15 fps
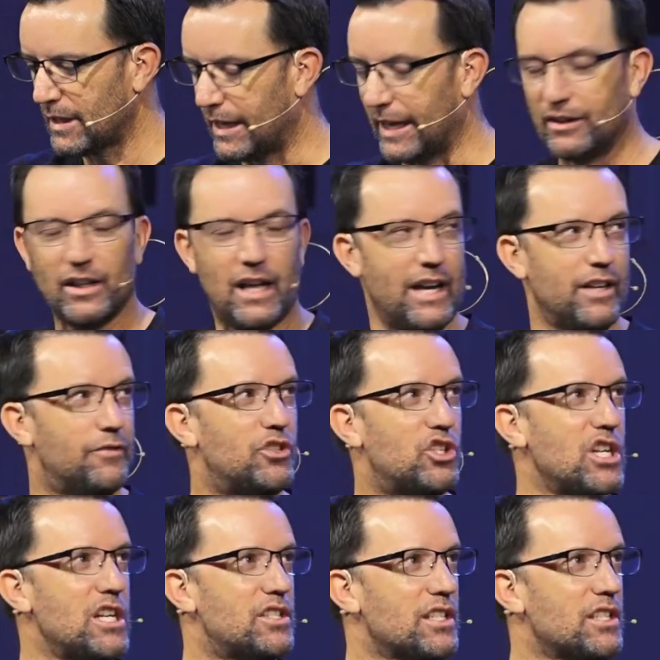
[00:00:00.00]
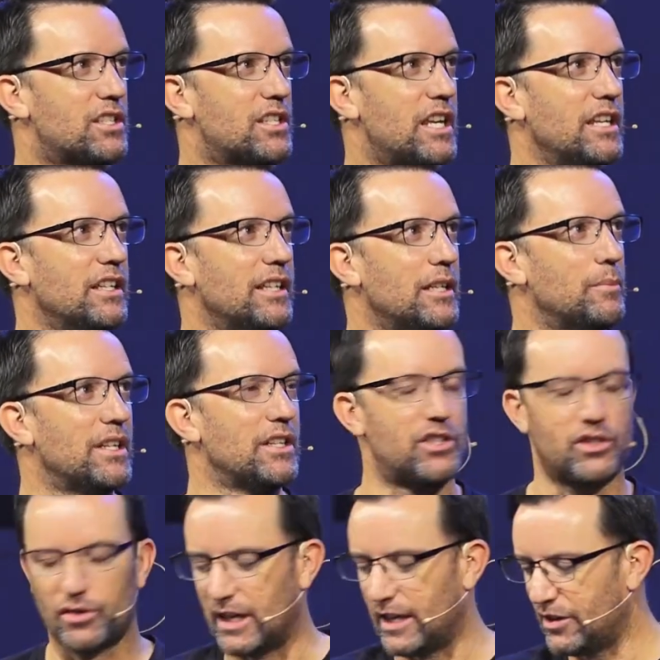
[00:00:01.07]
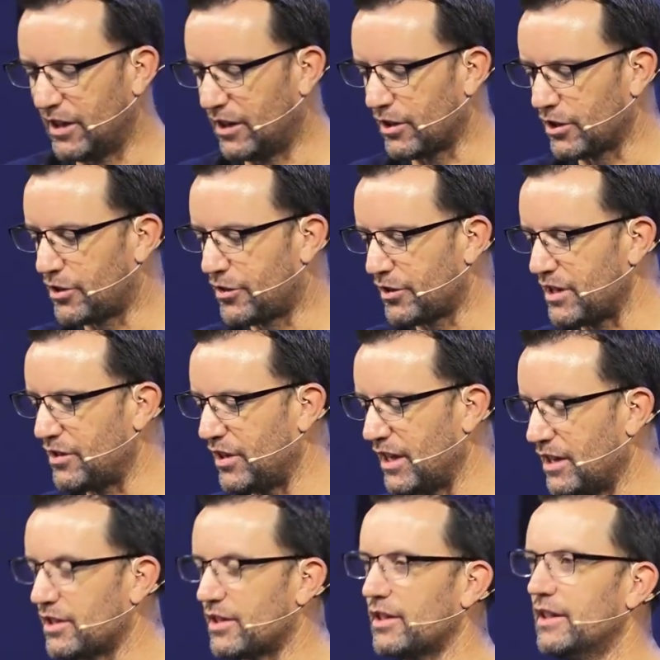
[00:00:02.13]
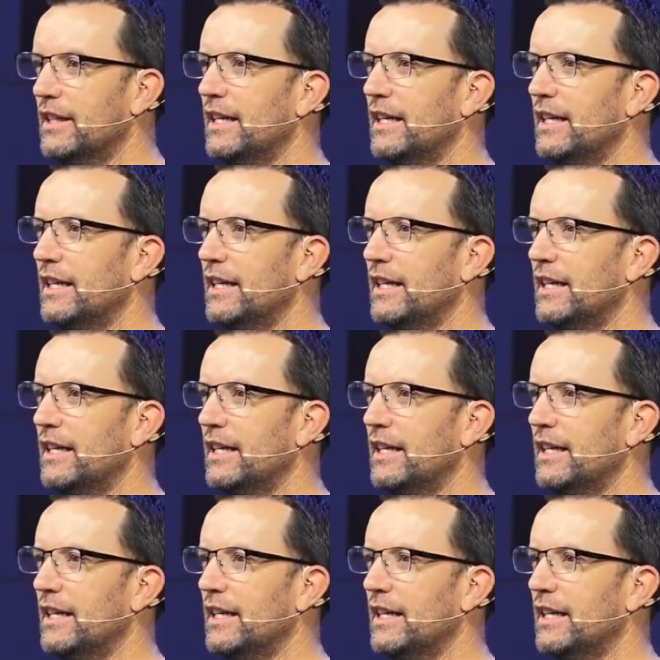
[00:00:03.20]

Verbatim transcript: In light of Jesus' healing ministry, I think there's three things